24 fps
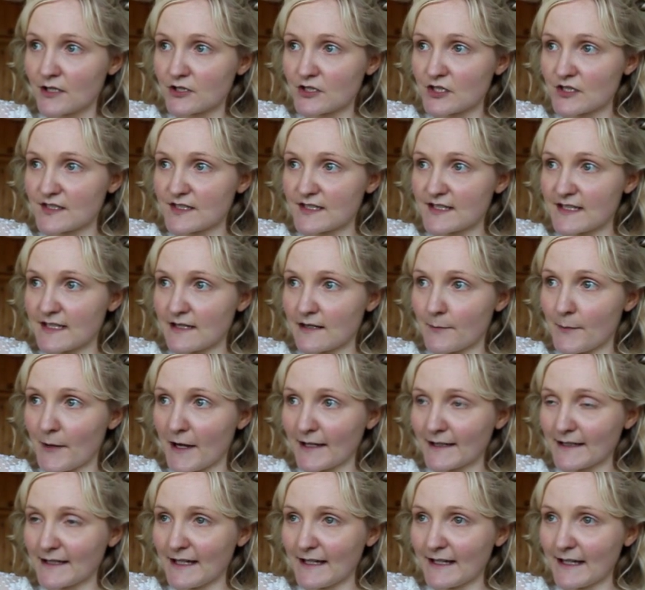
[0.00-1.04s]
just to see the
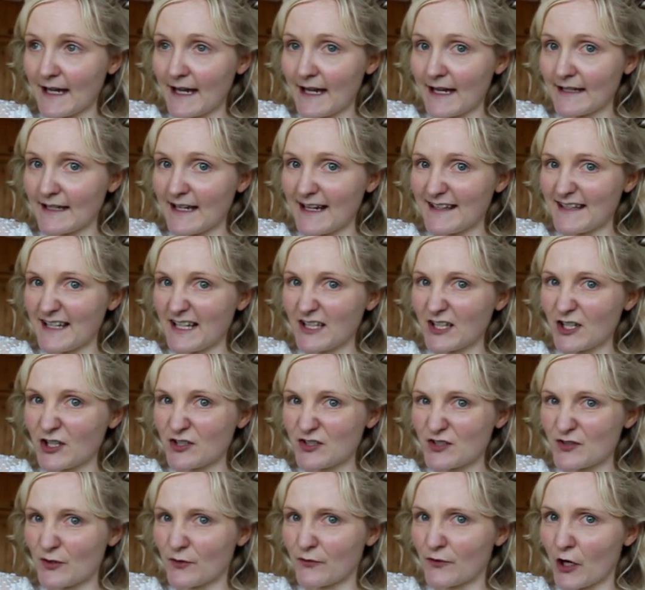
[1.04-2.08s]
back, you can, and then you can
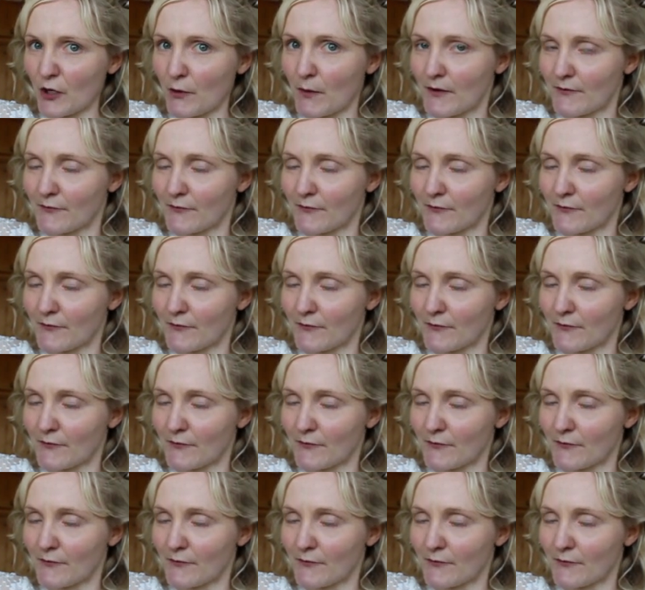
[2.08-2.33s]
sort of go